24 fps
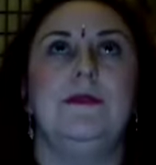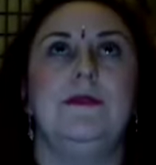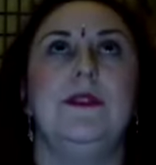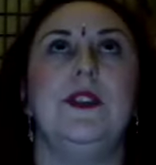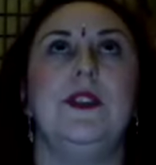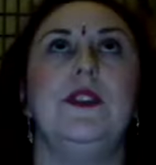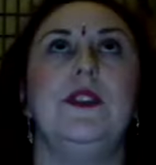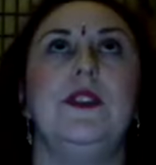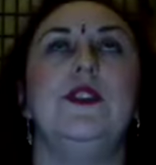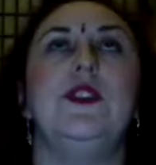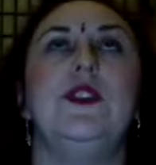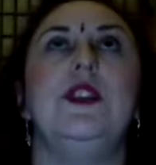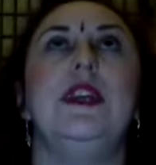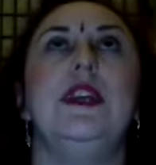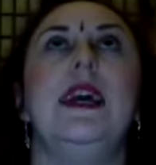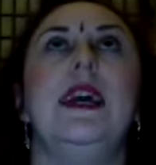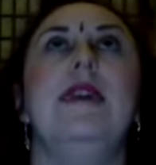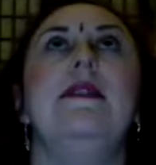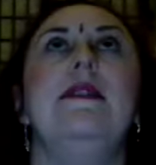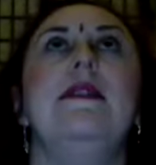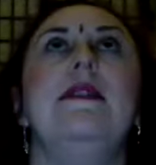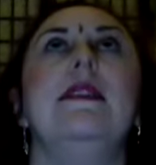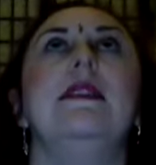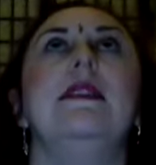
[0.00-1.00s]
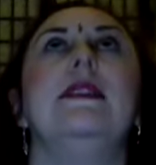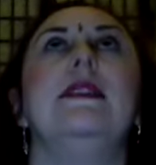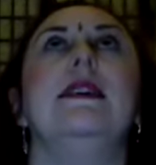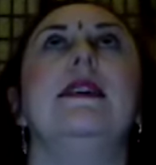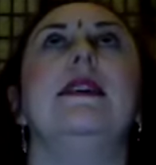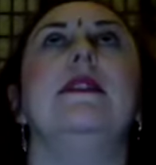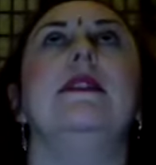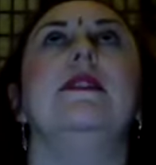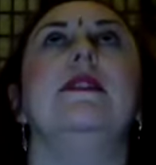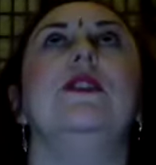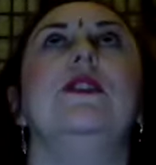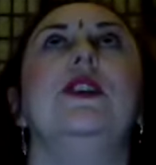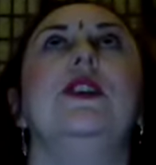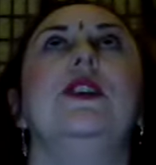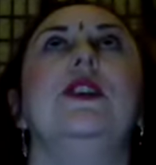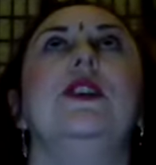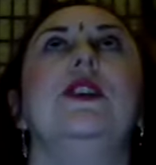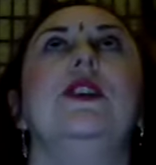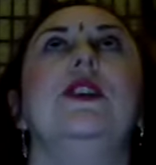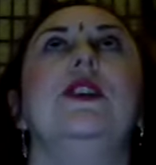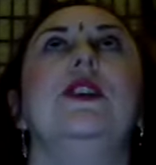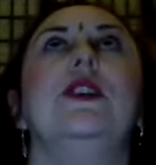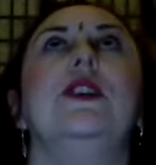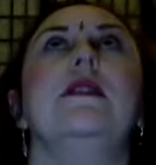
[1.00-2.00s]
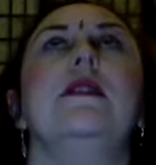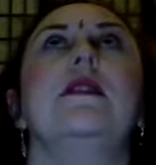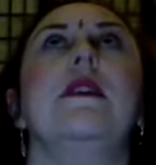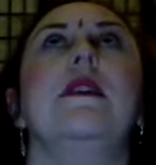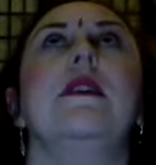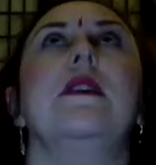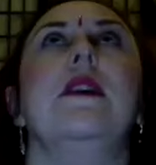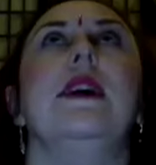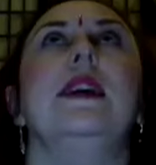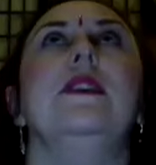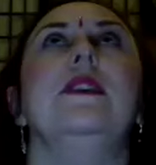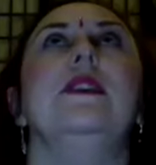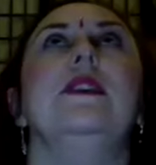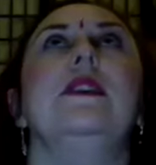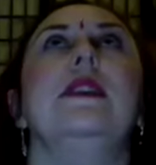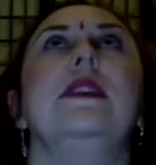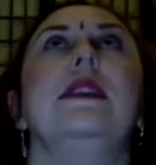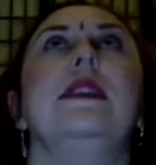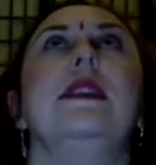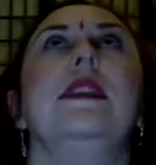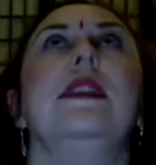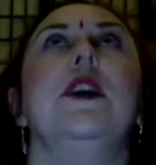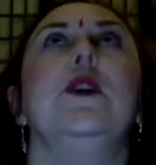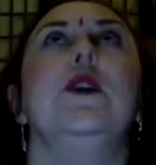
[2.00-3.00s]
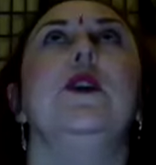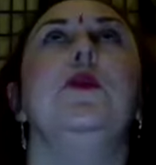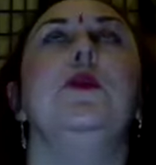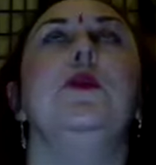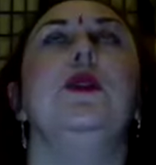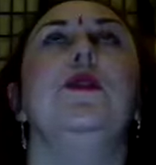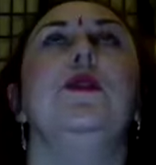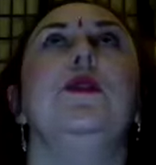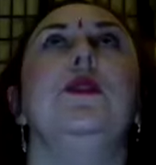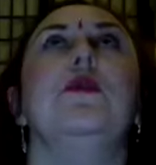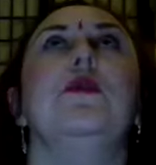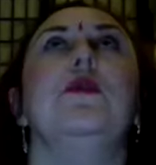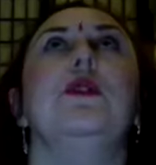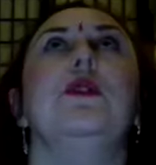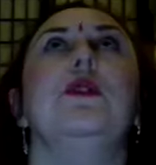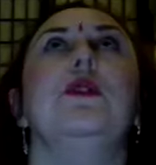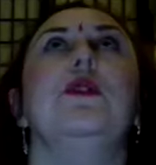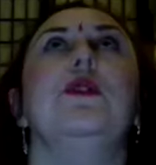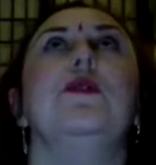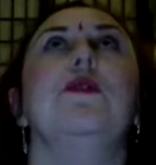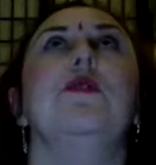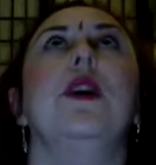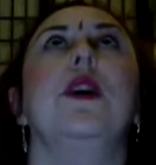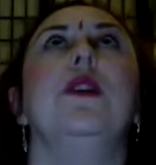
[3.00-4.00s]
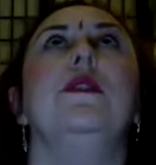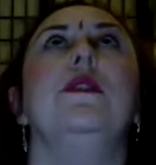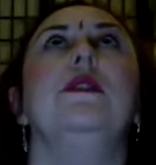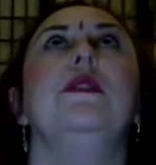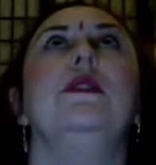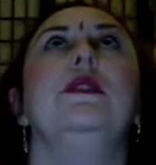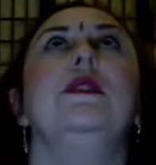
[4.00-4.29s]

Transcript: Just gently tilt the chin to the sky, just a little open through the throat,